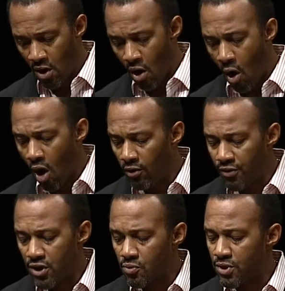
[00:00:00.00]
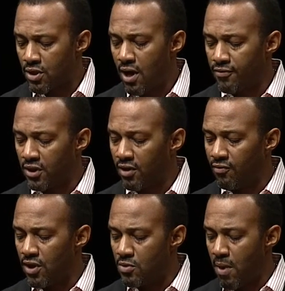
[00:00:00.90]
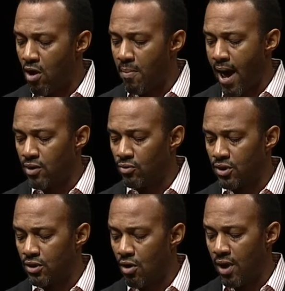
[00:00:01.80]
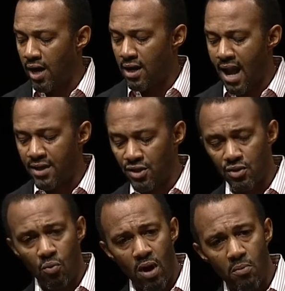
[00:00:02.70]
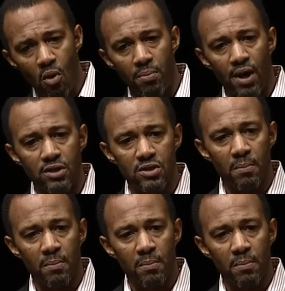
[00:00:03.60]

All of this was enough to convince Mayor Emanuel to donate not just one more bus,